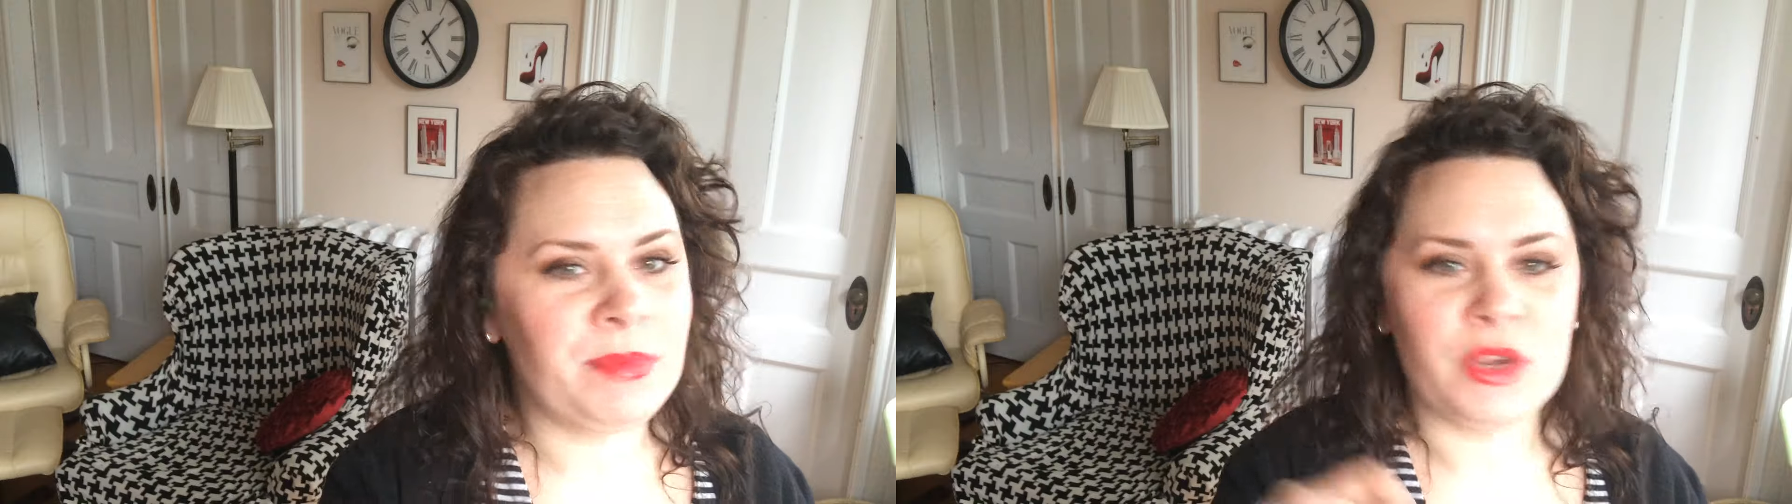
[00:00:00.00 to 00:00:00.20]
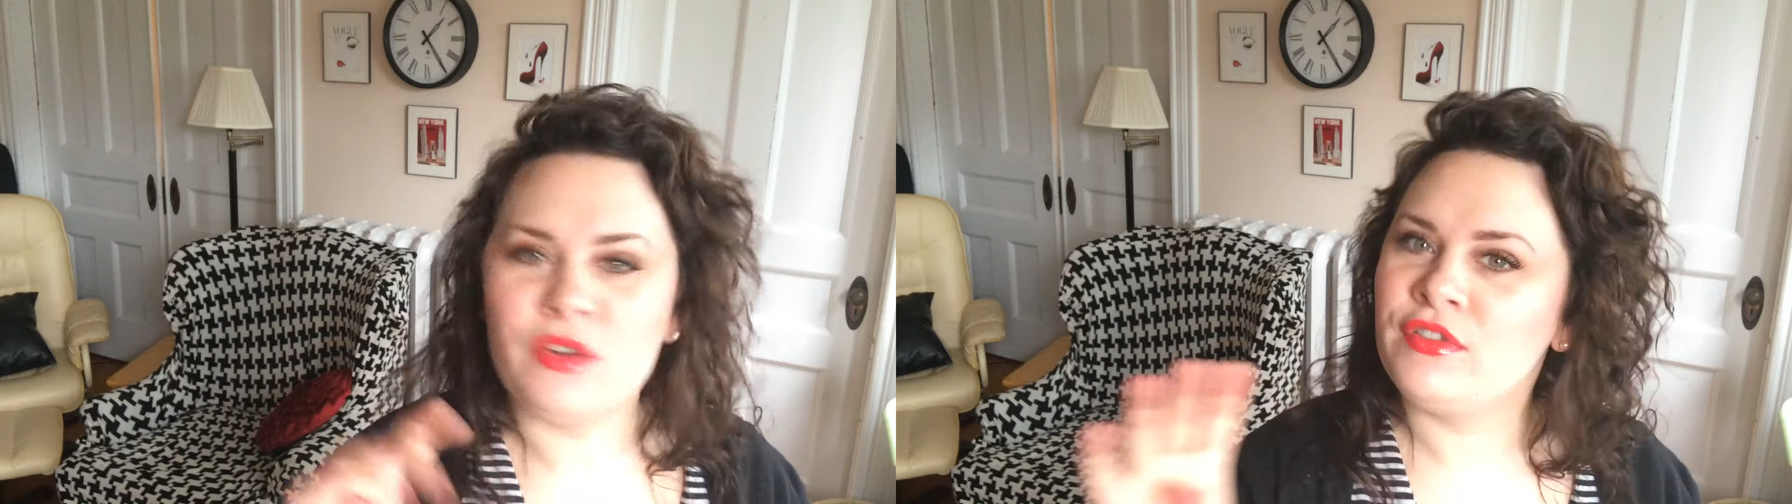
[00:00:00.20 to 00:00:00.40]

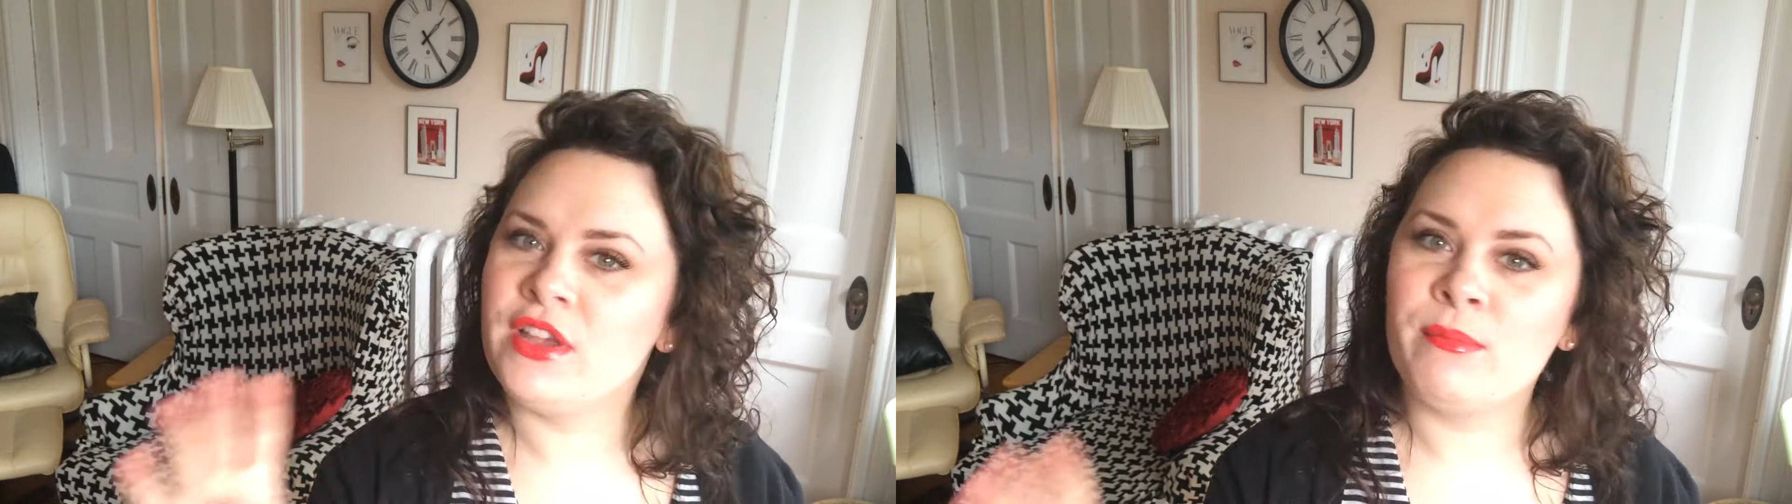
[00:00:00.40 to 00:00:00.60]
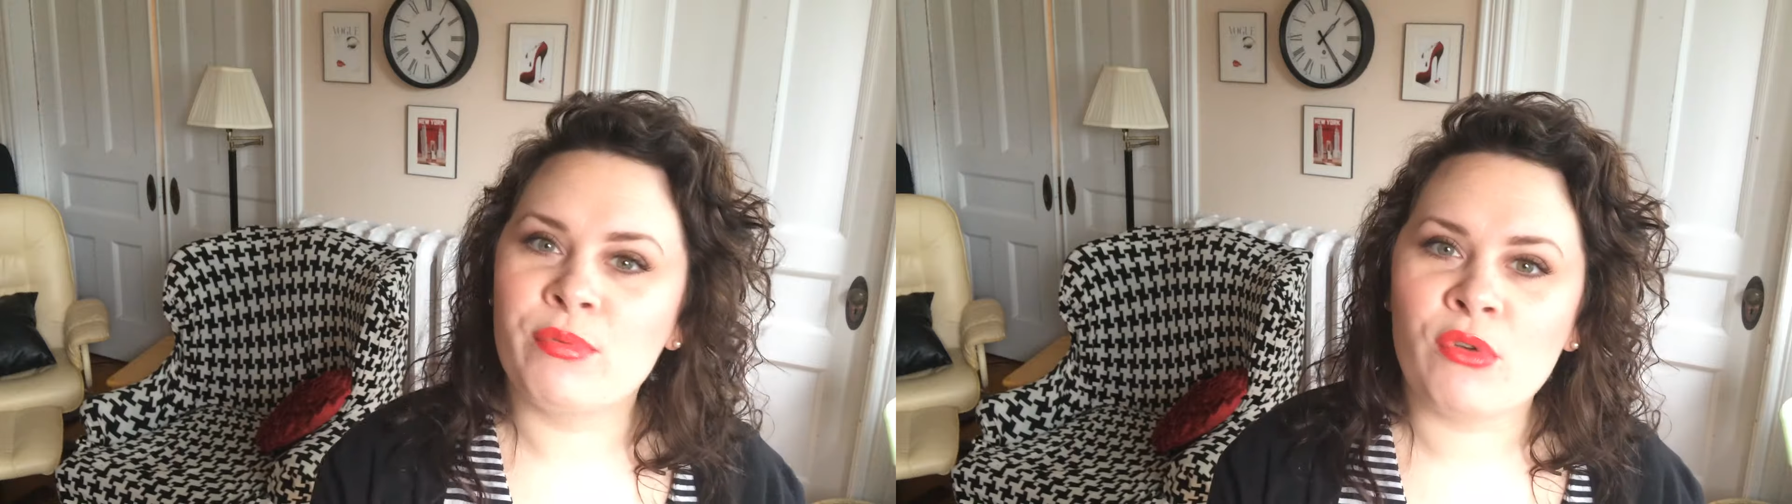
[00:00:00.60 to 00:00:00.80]

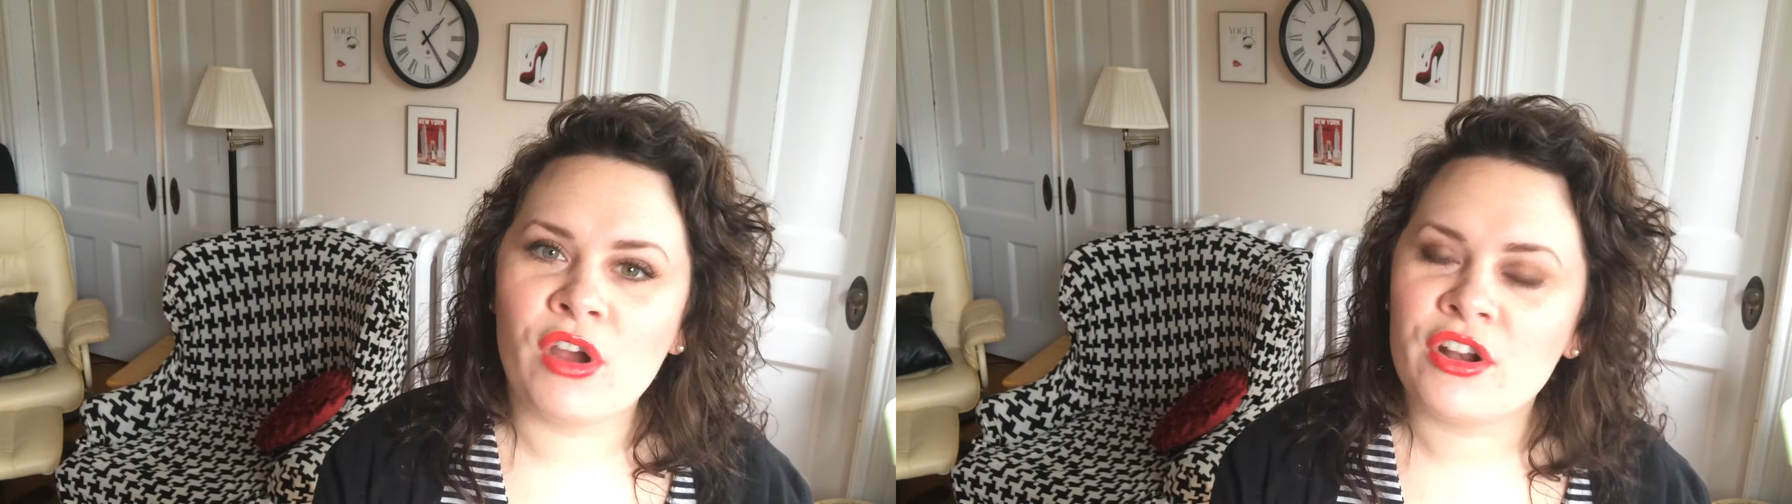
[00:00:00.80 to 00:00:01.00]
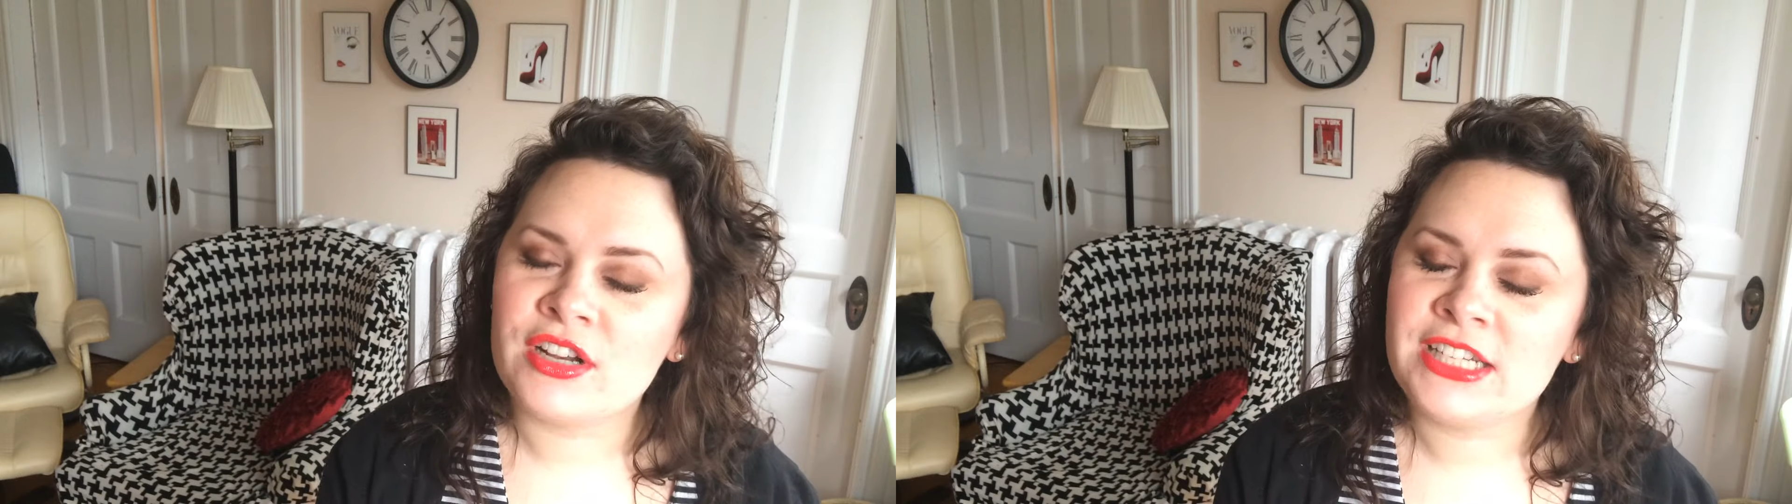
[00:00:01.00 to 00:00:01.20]
beautifully
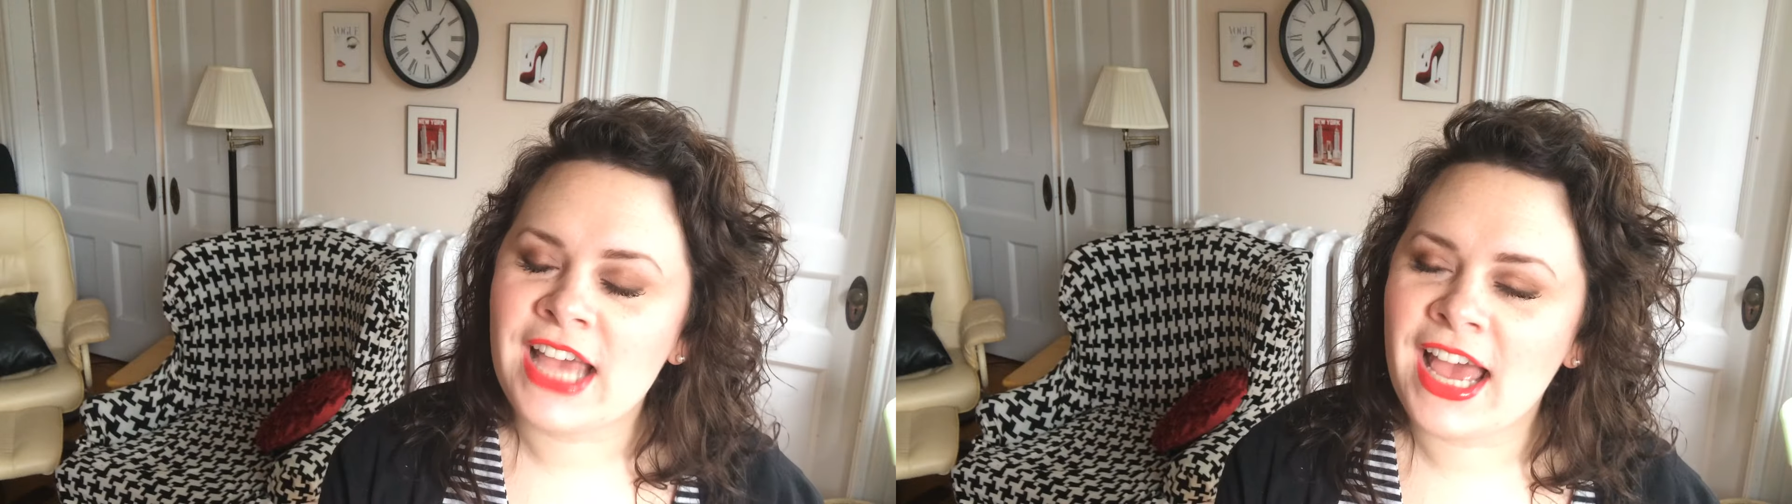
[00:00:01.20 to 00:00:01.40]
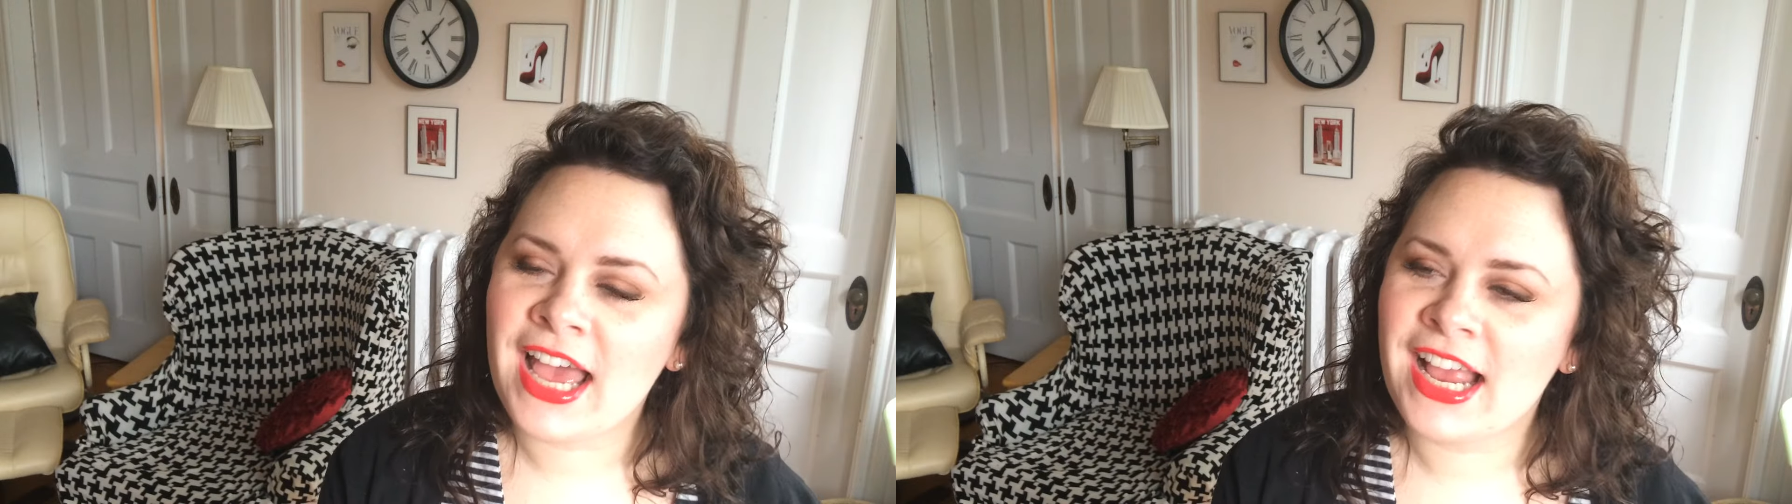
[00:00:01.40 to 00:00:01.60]
embroidered
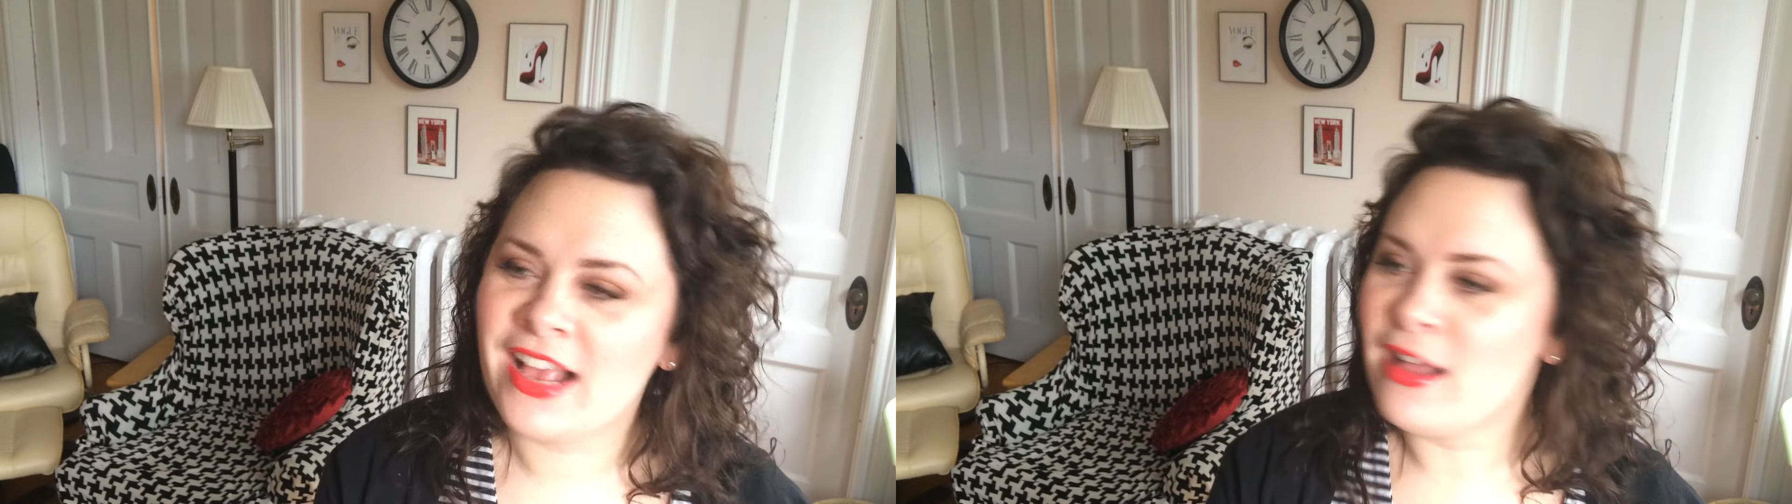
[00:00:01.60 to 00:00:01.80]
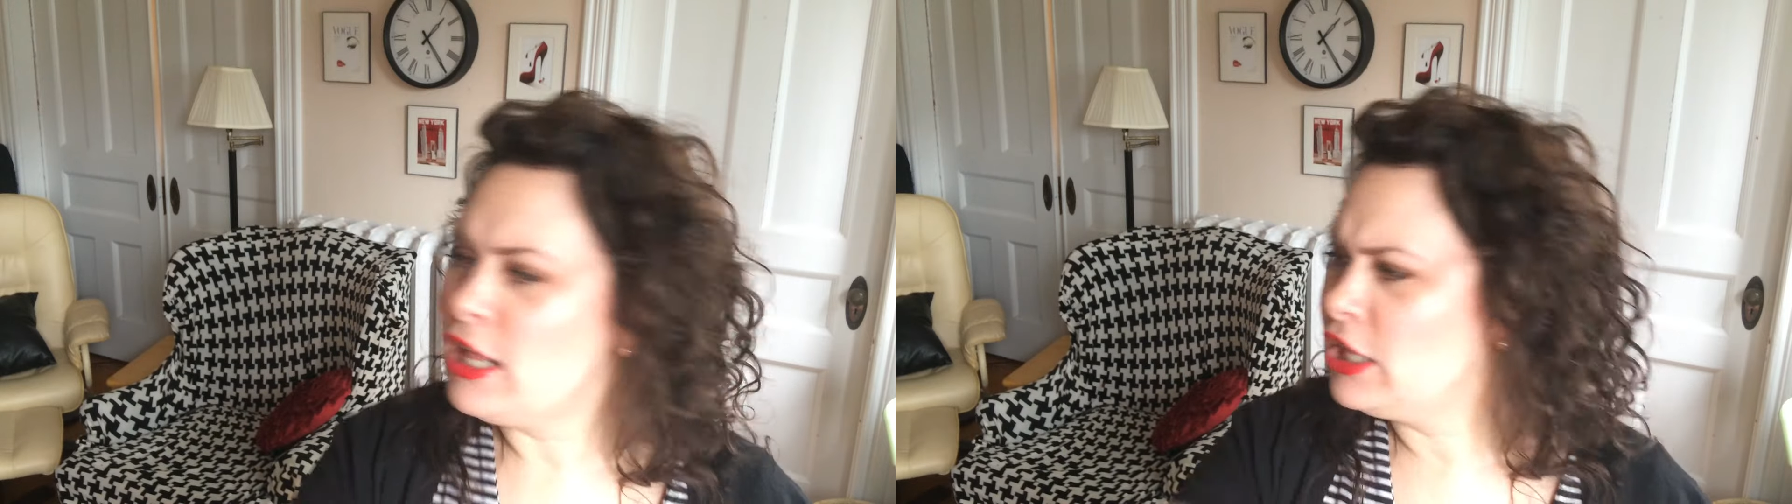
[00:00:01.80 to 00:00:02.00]
tag,